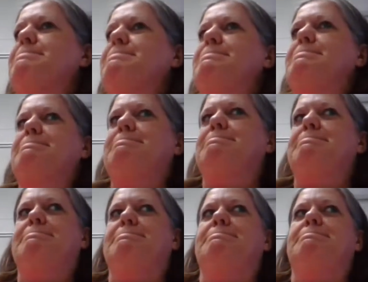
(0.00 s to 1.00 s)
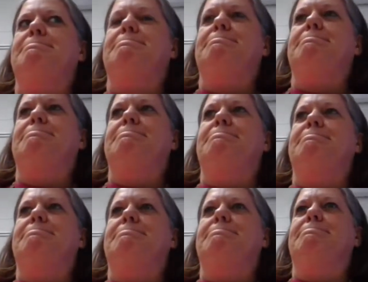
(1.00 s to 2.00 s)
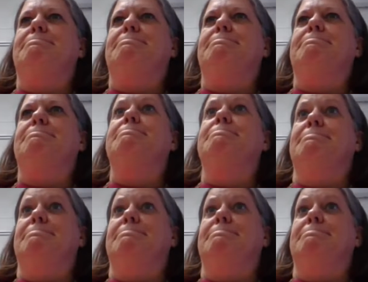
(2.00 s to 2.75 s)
Nobody speaks.